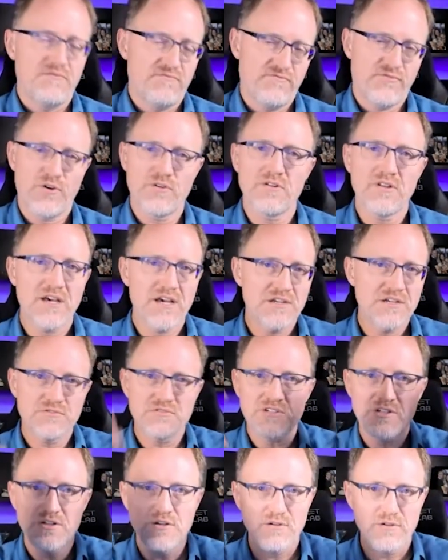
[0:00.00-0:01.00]

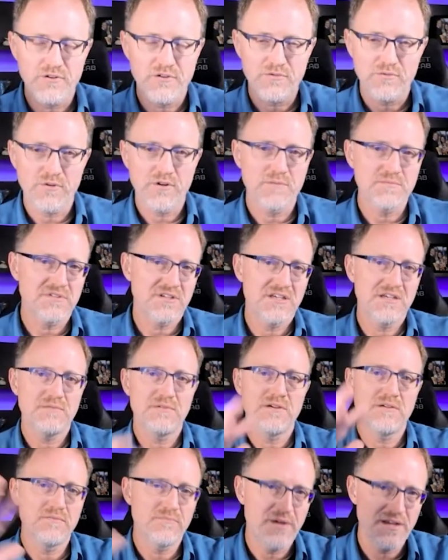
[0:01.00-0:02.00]
Fertilizers kill earthworms, kill,
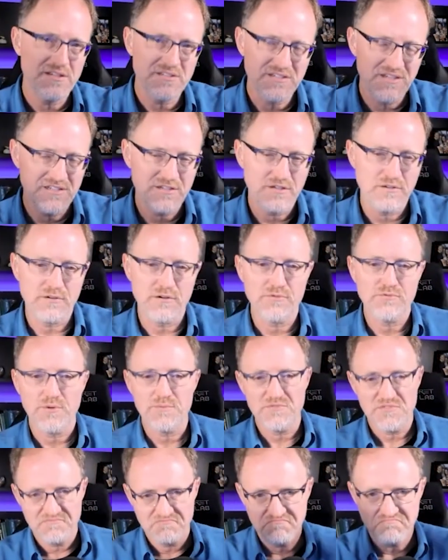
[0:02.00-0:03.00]
and um, pesticides kill
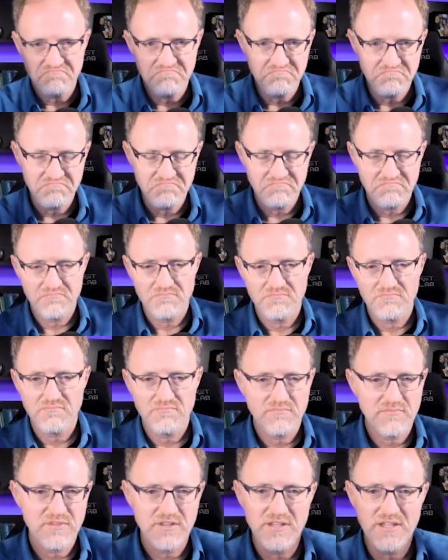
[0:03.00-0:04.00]
earthworms.
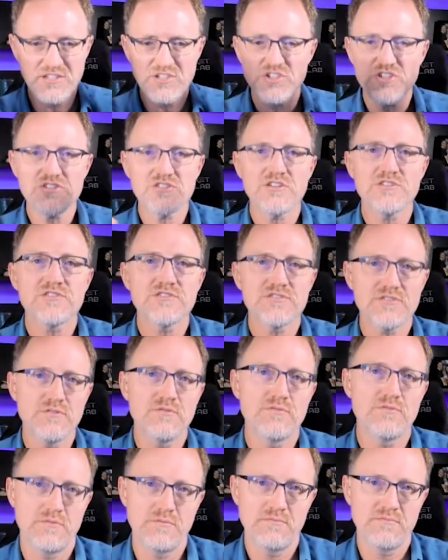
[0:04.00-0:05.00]
Let's just
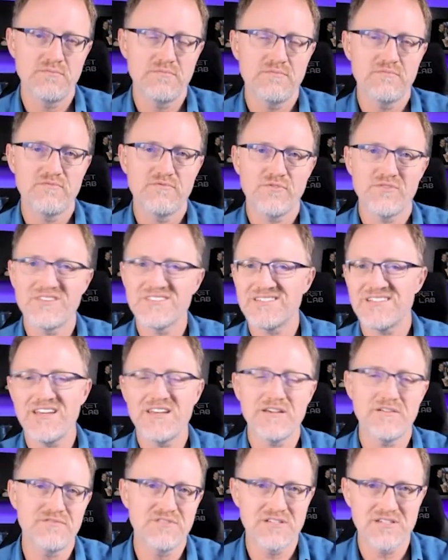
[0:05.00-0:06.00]
assume, for the
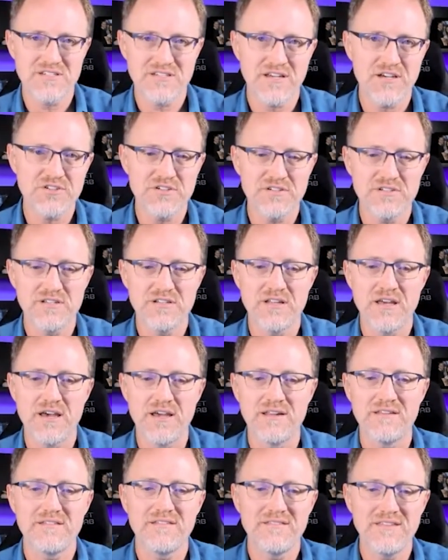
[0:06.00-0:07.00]
sake of discussion
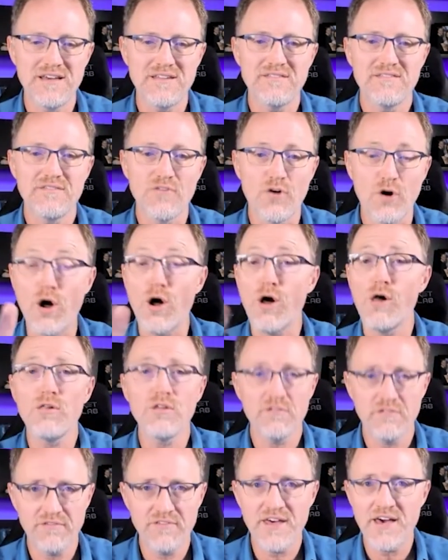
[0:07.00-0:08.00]
tonight, that
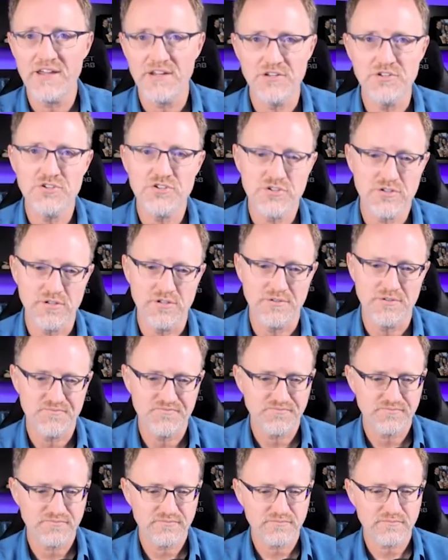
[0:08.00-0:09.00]
all of that is true.
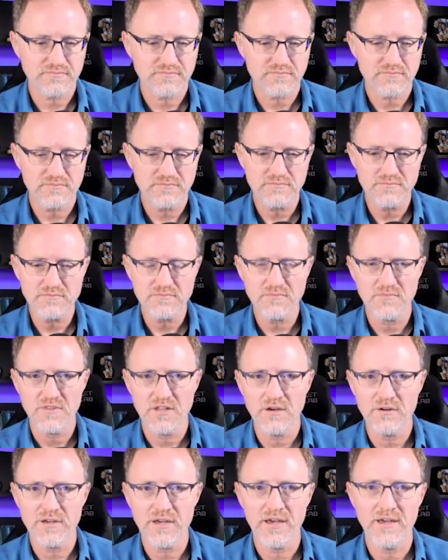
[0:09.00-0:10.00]

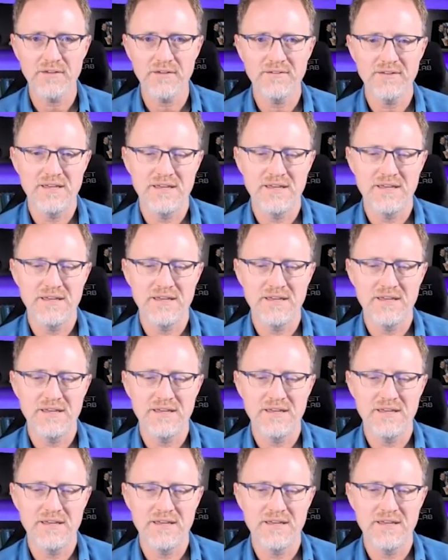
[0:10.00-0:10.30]
Okay.